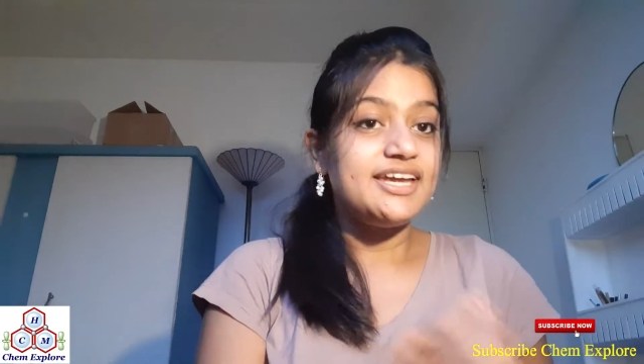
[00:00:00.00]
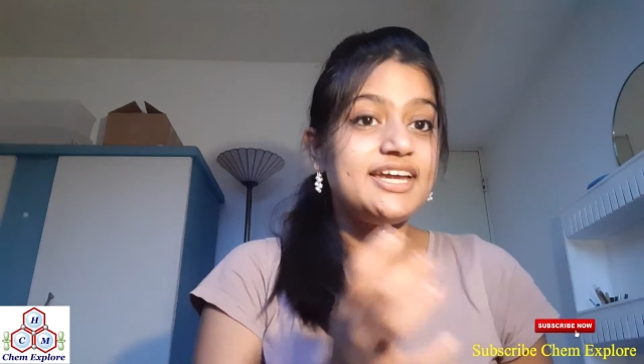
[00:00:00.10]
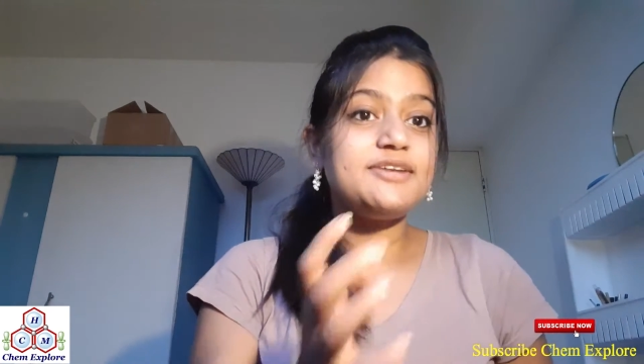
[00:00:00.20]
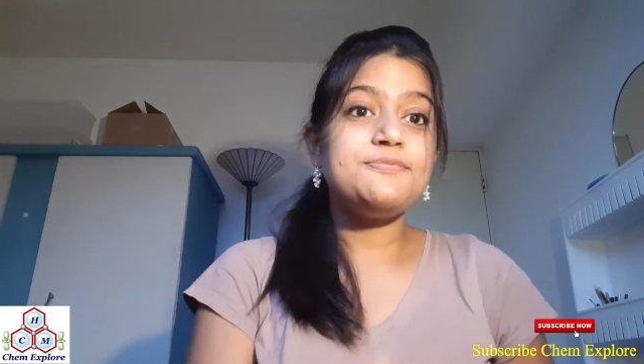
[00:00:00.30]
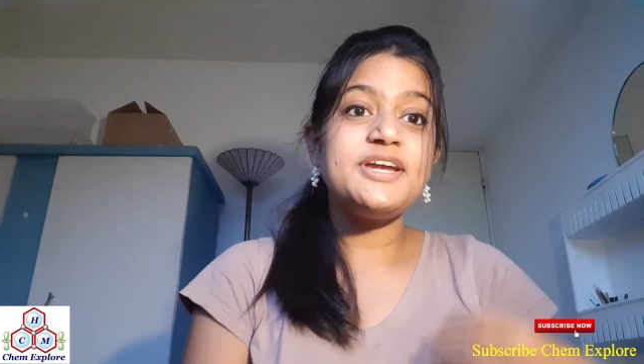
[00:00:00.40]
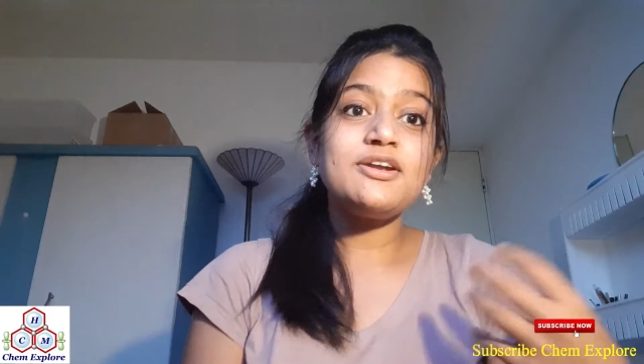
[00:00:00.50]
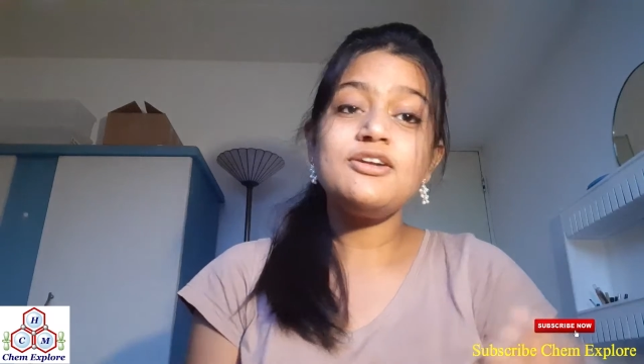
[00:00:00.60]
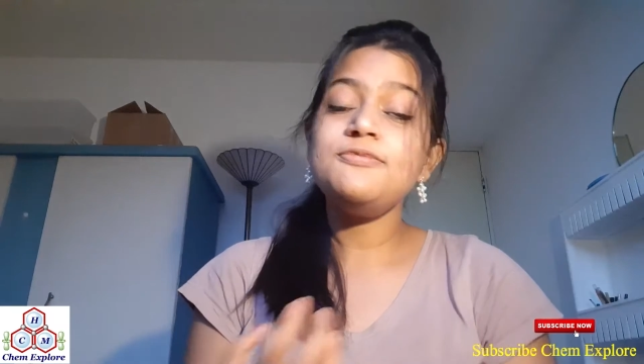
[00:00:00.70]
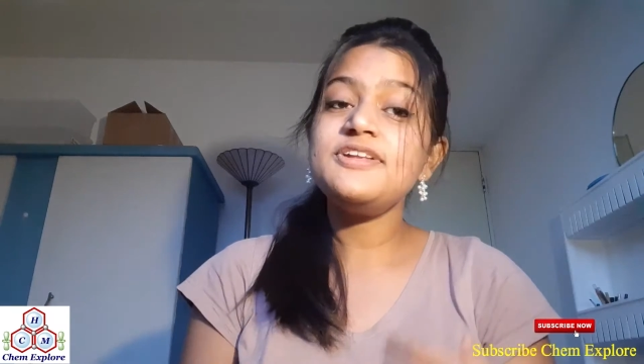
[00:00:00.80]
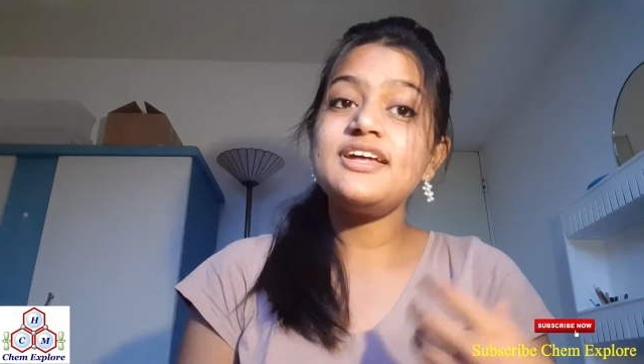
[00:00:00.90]
It may
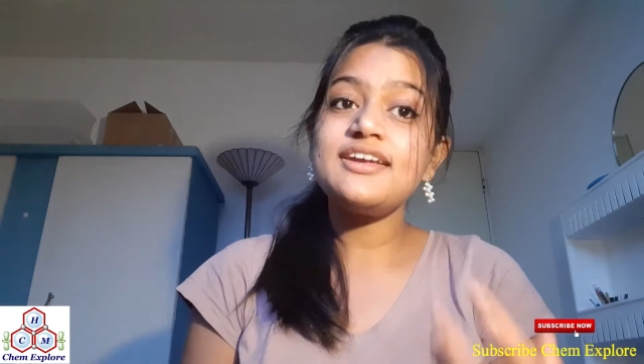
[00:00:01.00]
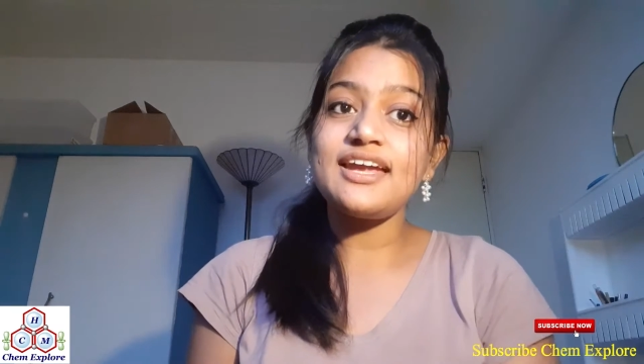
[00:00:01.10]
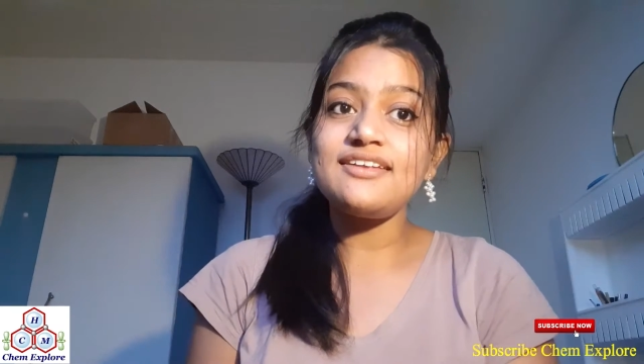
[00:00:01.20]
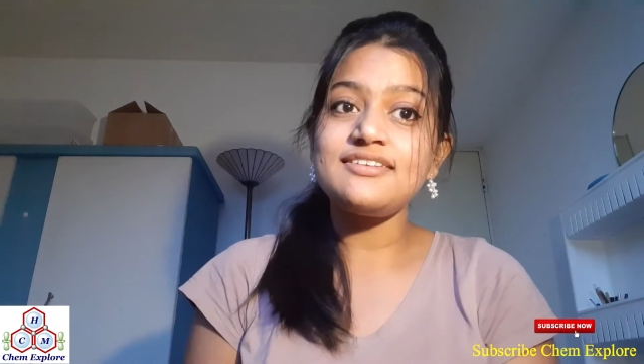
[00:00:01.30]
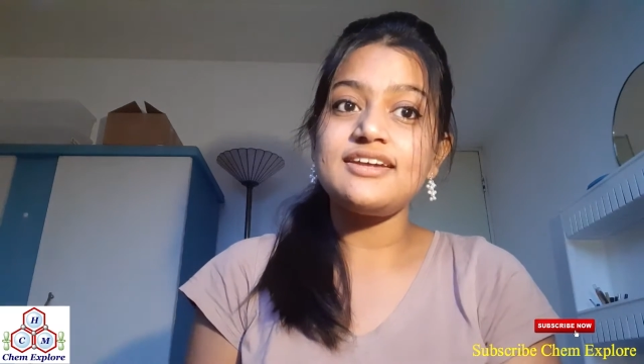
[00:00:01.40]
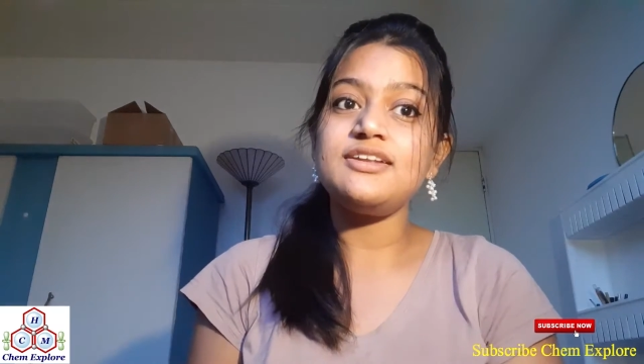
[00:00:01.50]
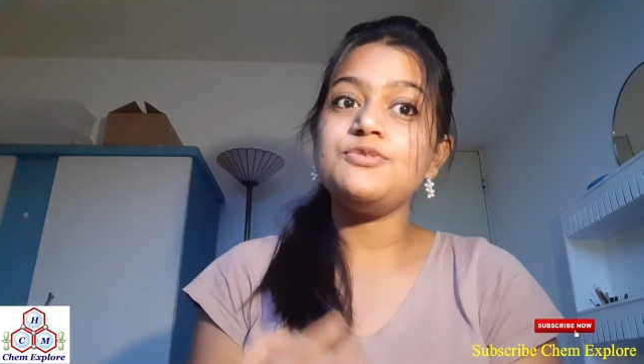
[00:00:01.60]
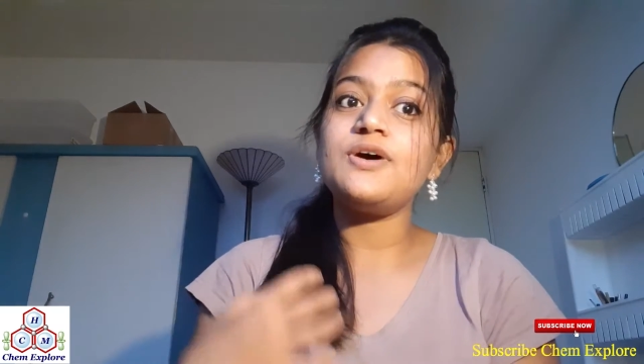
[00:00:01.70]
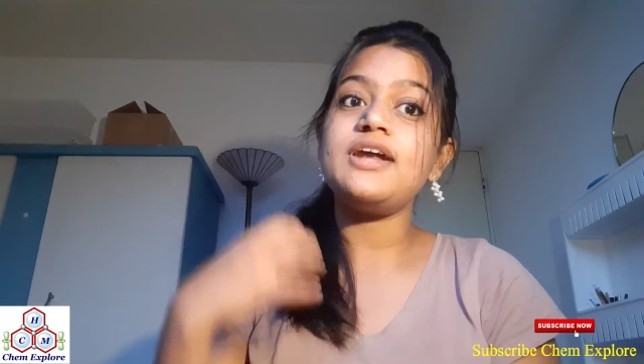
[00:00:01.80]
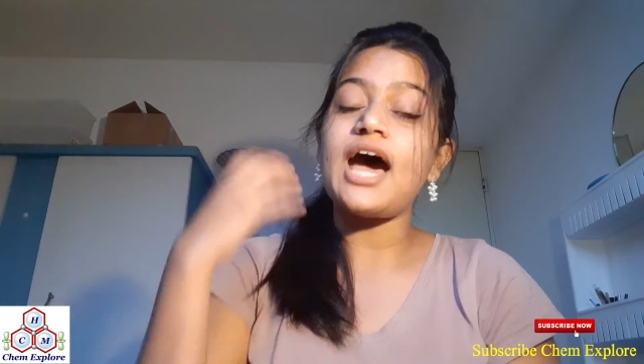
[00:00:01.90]
not be the case that
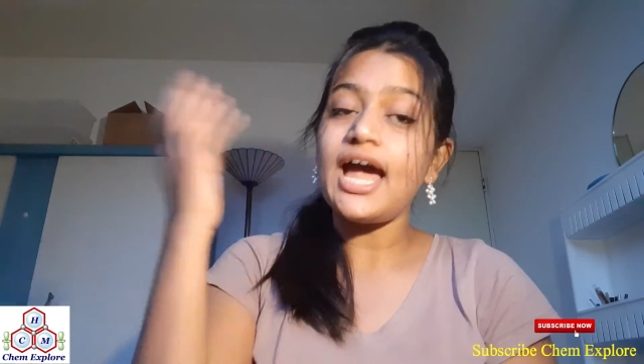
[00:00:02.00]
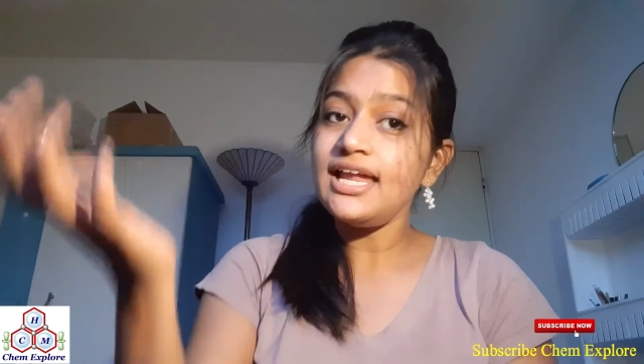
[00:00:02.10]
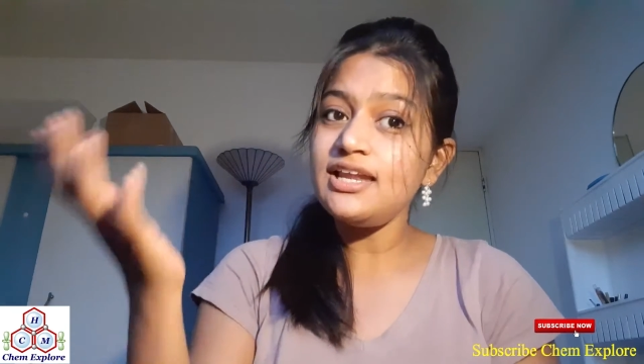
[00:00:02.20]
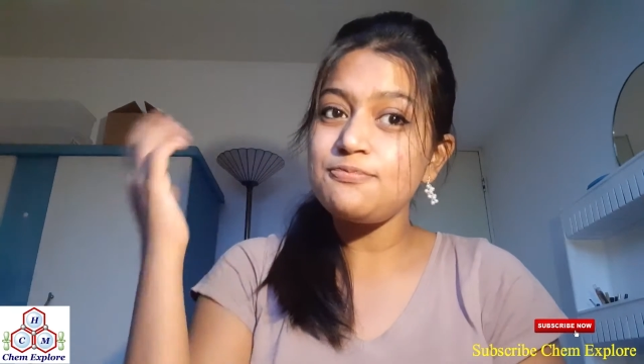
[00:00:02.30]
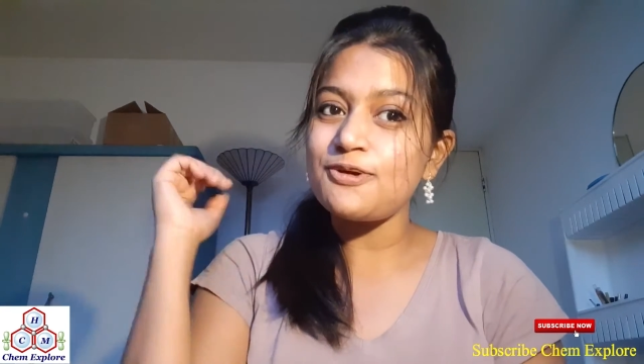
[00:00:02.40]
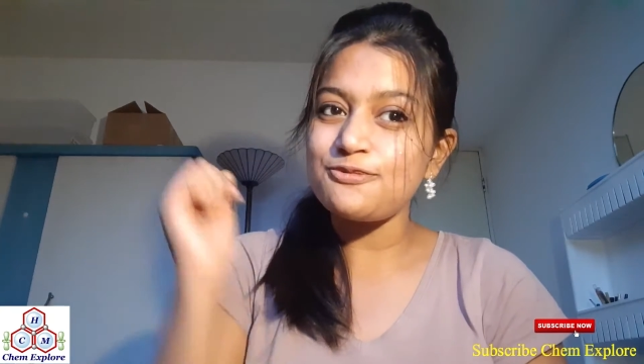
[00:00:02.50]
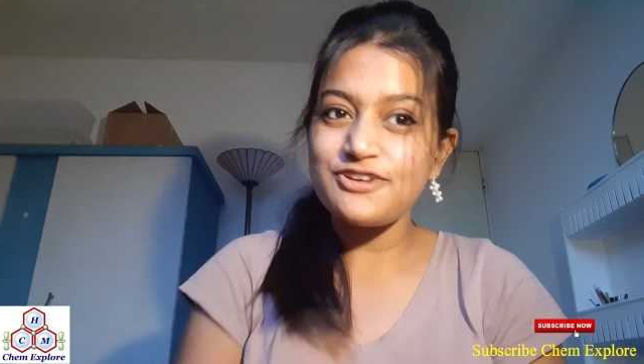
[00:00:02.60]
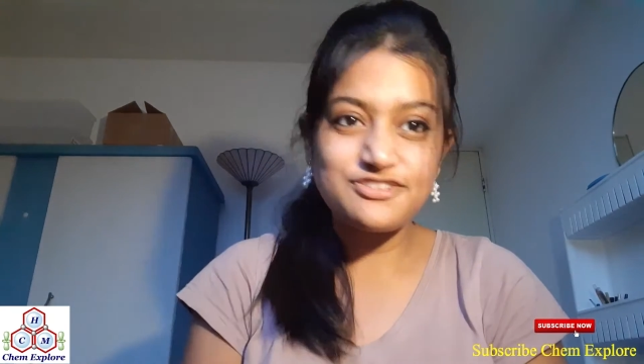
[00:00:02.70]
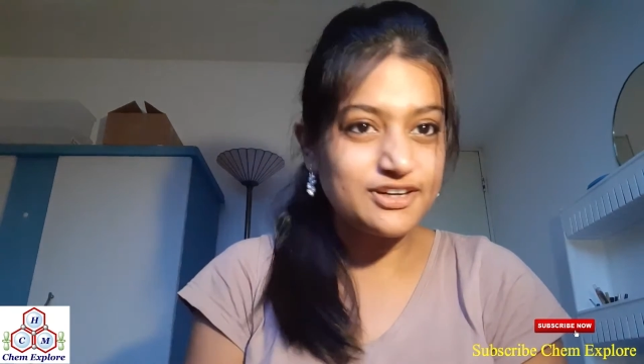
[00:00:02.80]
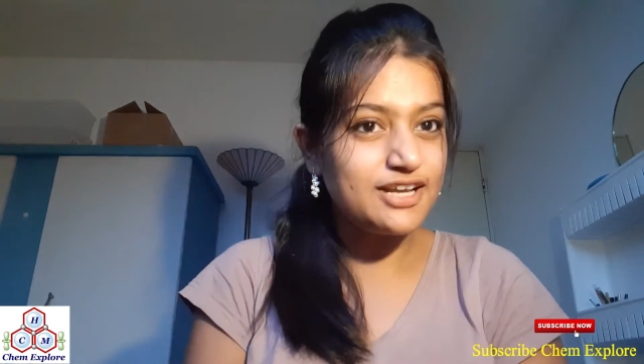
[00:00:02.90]
you are highly
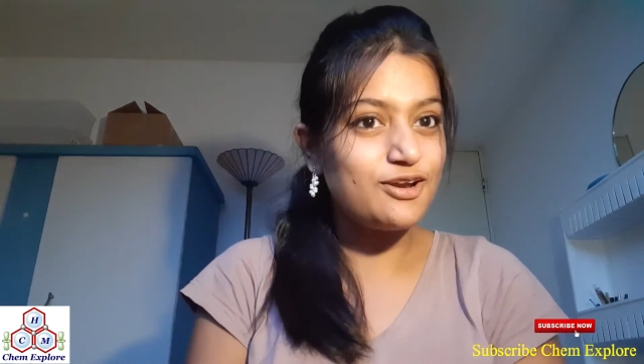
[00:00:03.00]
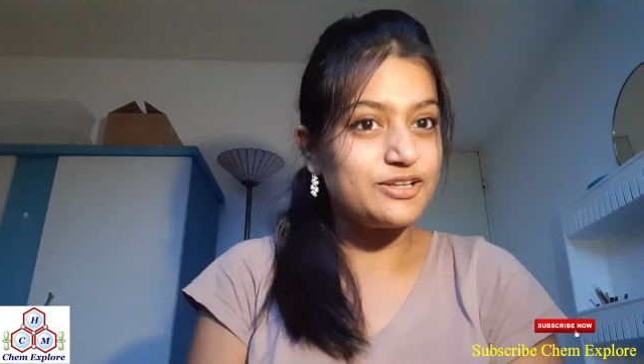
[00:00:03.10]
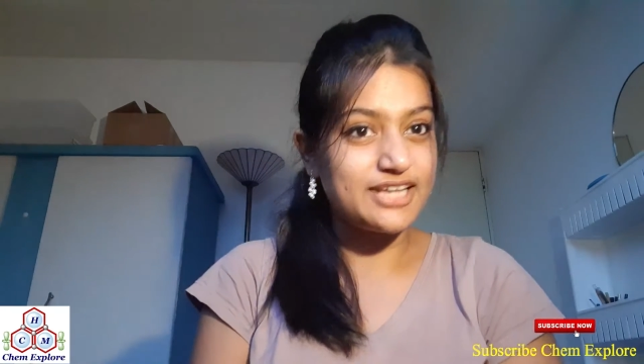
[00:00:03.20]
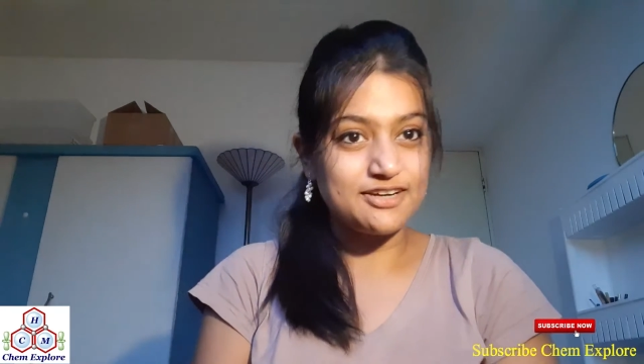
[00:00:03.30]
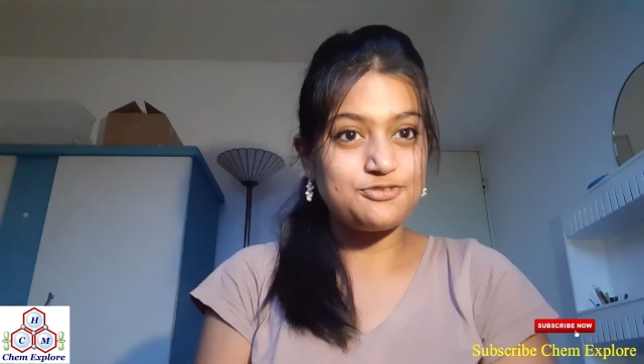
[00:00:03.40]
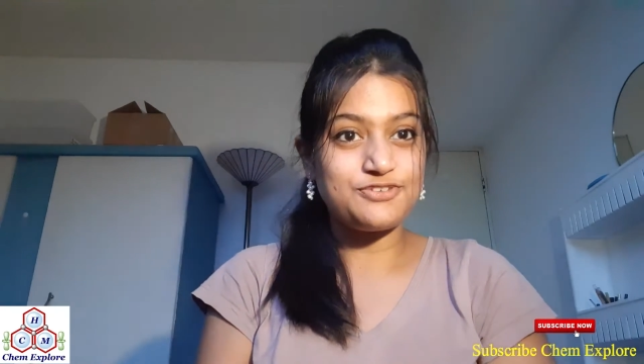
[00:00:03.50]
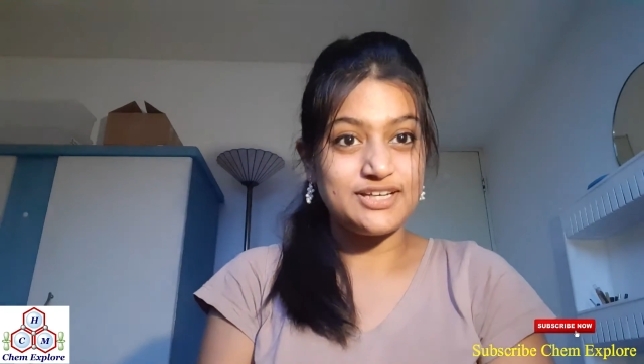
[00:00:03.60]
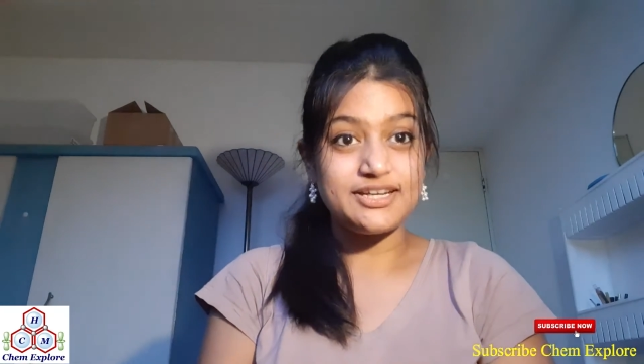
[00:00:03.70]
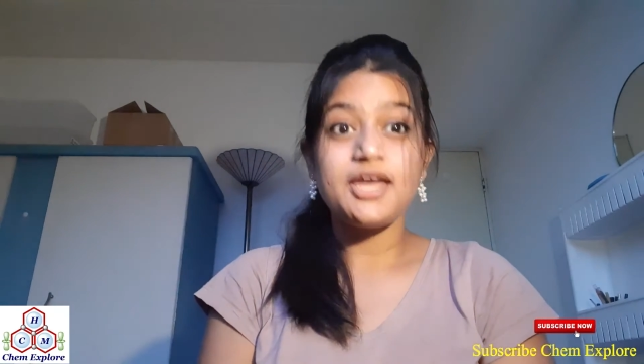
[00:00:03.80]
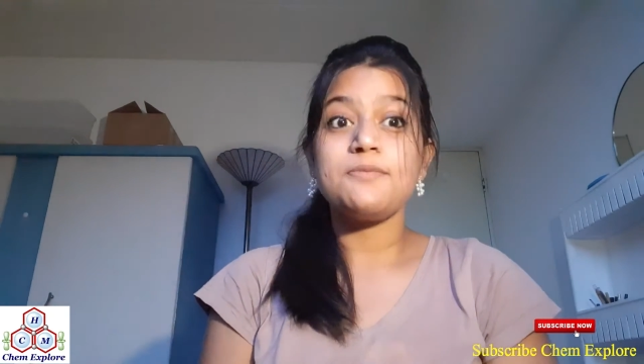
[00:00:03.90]
professional on that field,